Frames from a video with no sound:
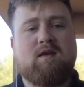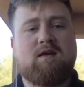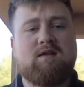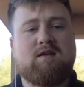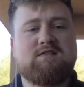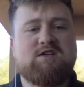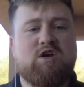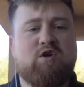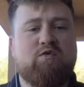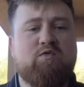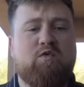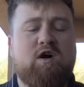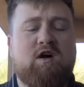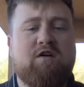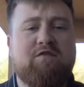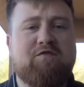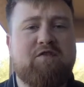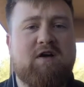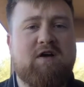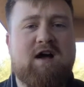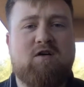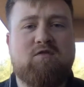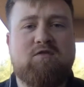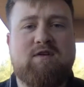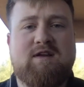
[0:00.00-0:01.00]
So what I
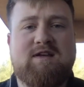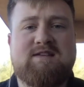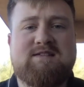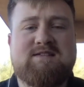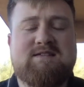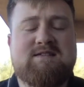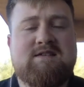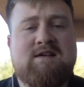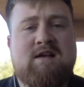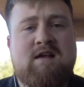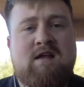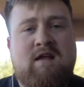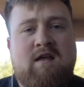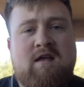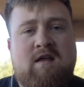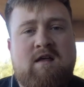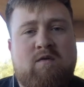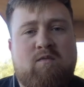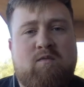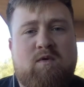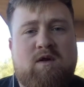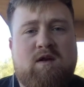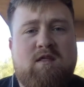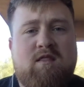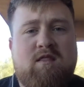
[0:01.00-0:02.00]
found is
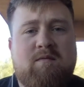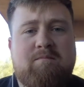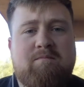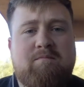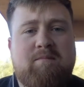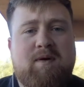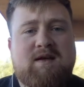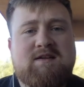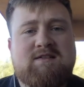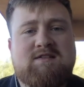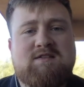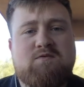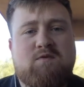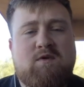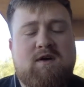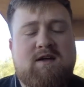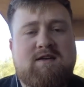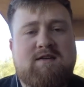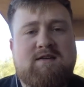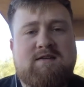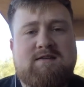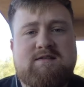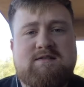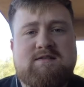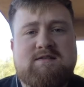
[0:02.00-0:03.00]
one of the best
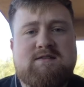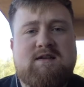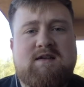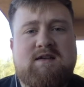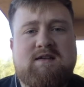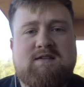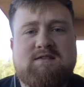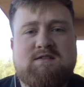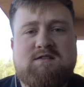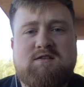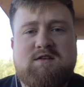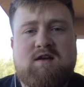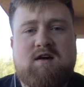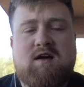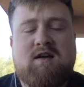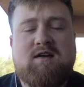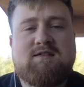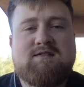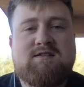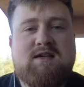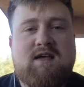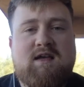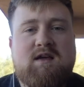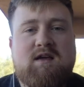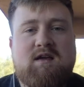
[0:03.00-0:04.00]
ways is to kind of
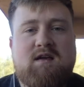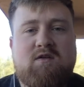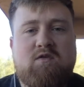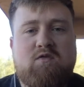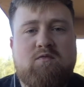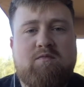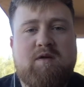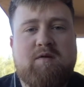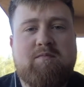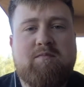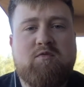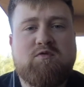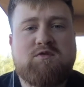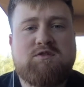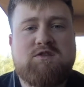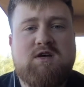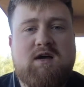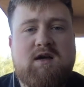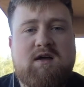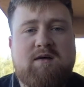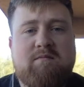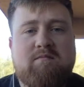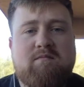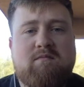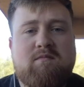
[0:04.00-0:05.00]
take a little bit more
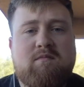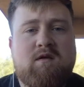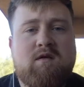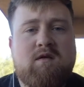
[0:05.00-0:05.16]
time